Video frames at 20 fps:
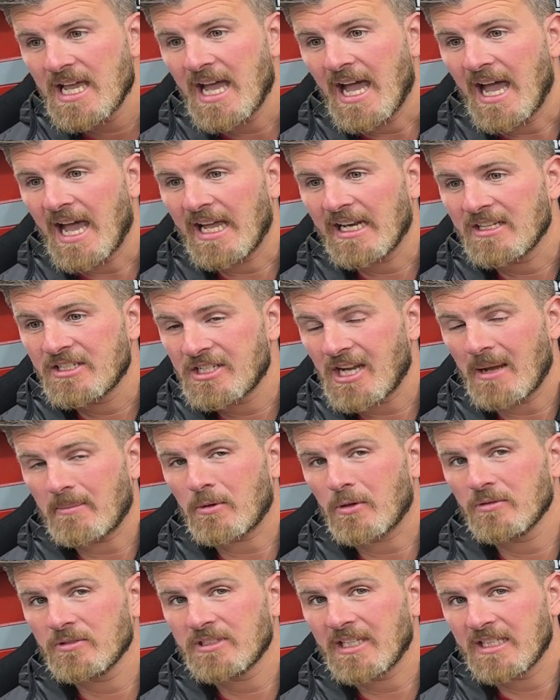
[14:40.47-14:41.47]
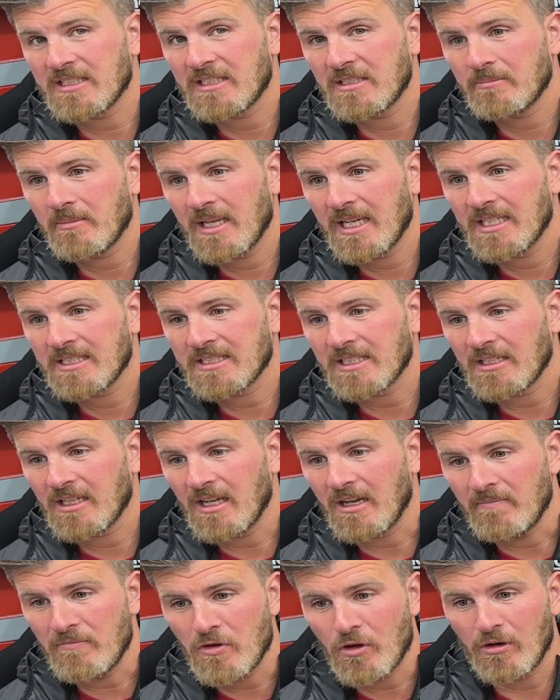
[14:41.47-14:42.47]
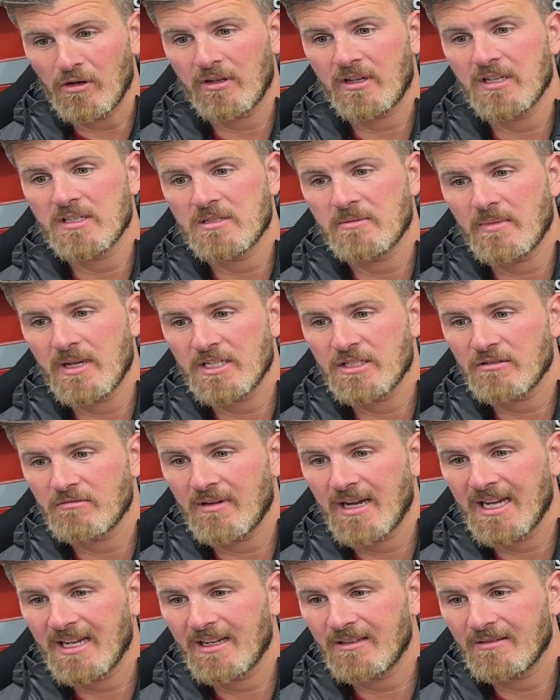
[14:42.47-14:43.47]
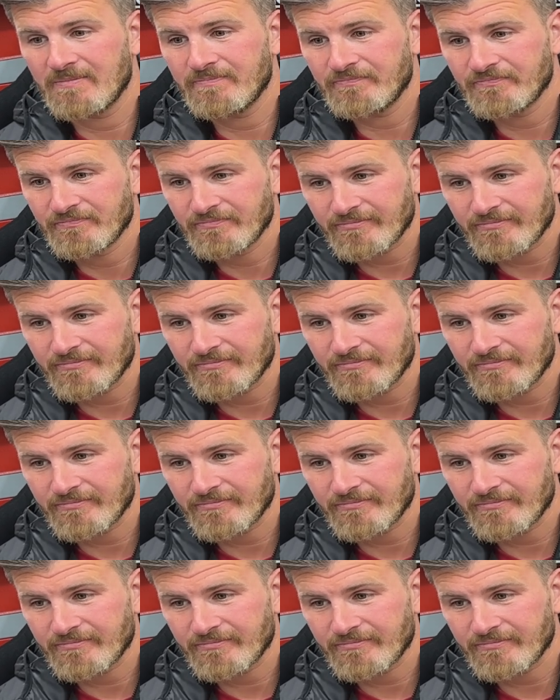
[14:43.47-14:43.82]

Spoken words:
And chap contacted me, said, look, not looking to mess around,